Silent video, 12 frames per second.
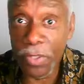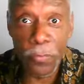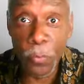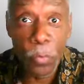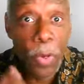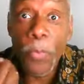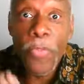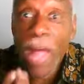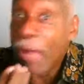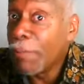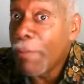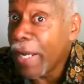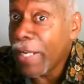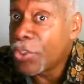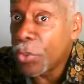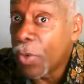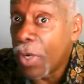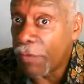what will that remind
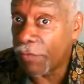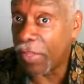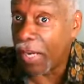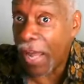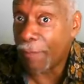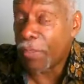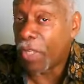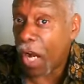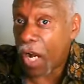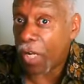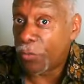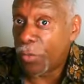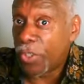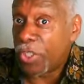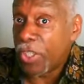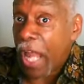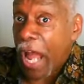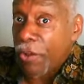you of? That I'm God
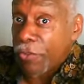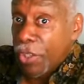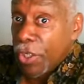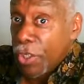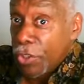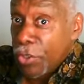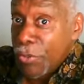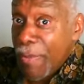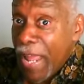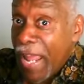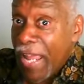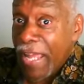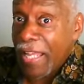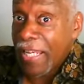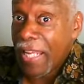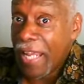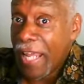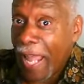reaching out to
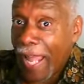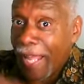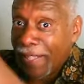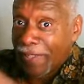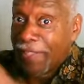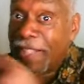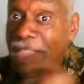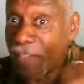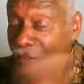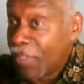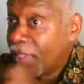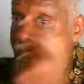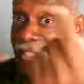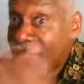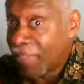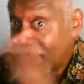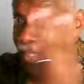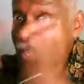man. And
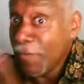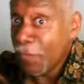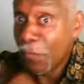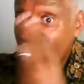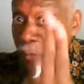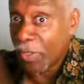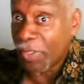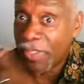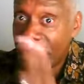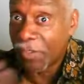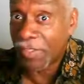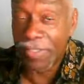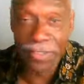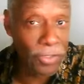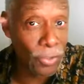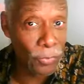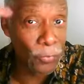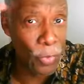see,
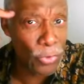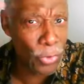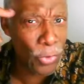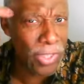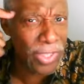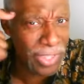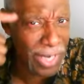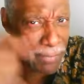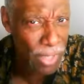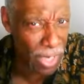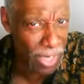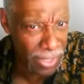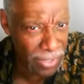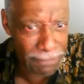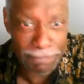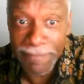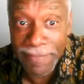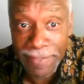won't you think that I'm God?
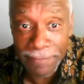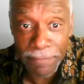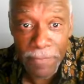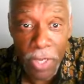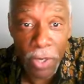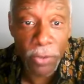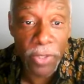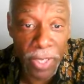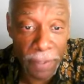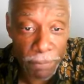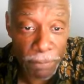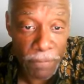Yeah. Okay.